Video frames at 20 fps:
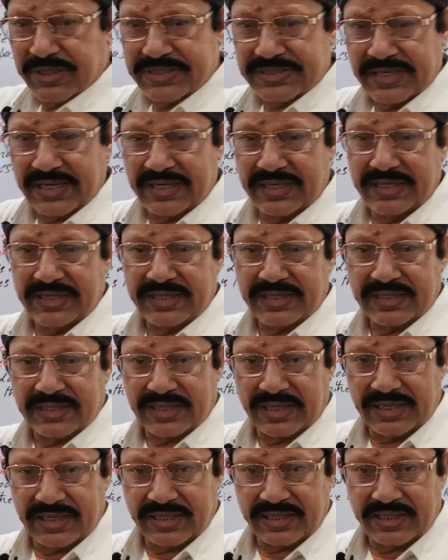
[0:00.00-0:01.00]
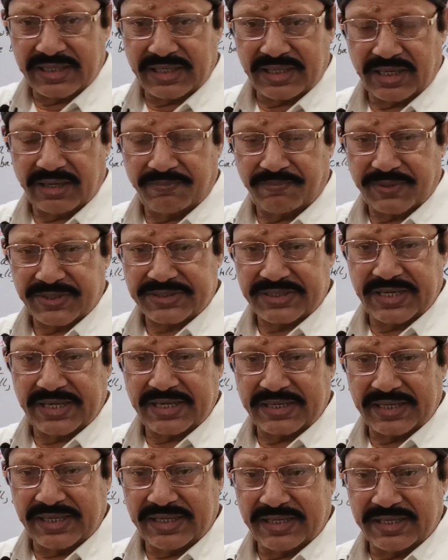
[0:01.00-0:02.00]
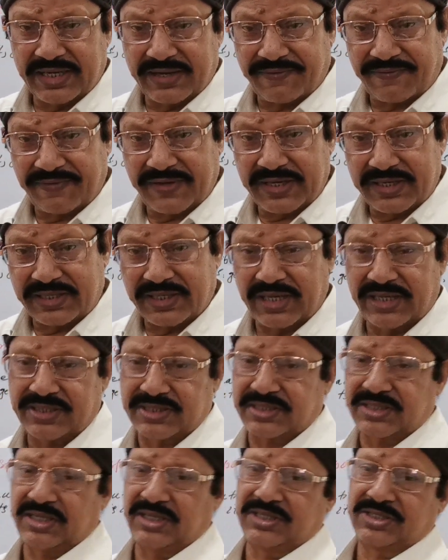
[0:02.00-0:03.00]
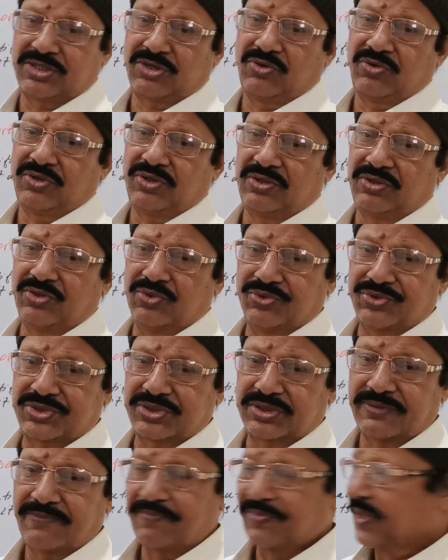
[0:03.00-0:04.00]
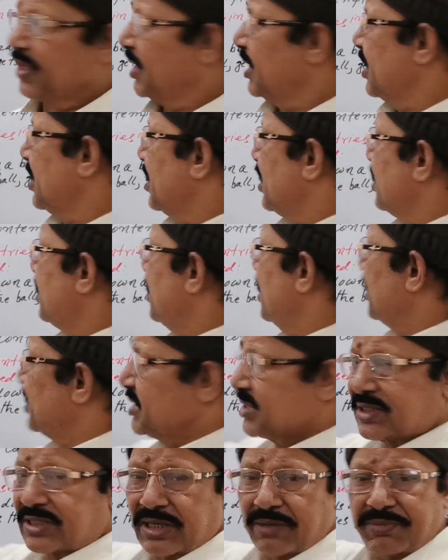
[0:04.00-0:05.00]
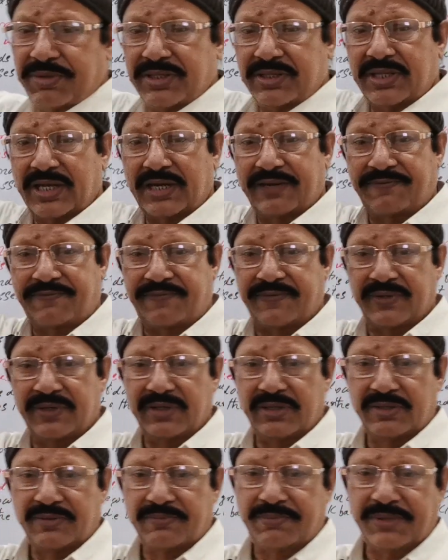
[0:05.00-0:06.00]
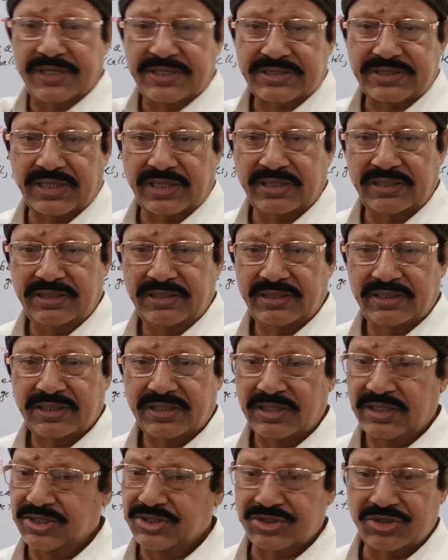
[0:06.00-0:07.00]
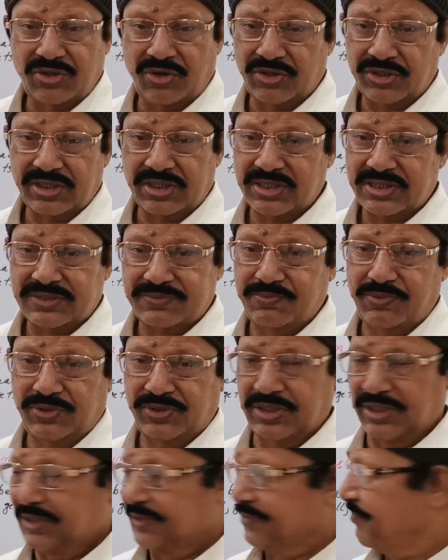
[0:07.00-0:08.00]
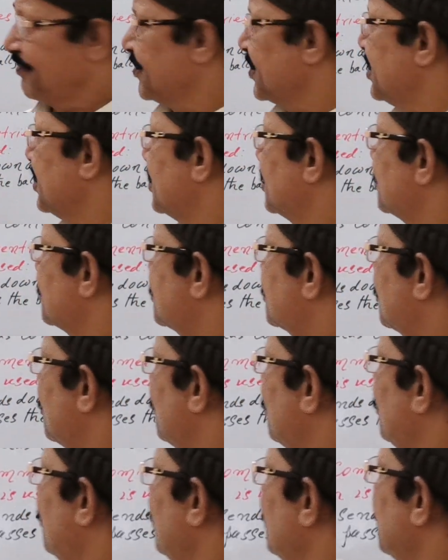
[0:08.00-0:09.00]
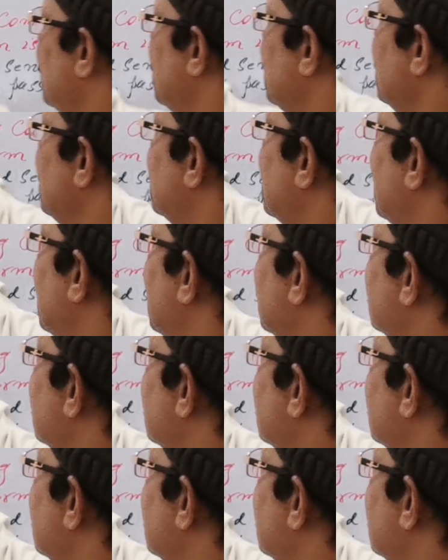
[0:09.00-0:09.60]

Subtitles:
present indefinite tense is used. Here is coming that person is not spoken. So in the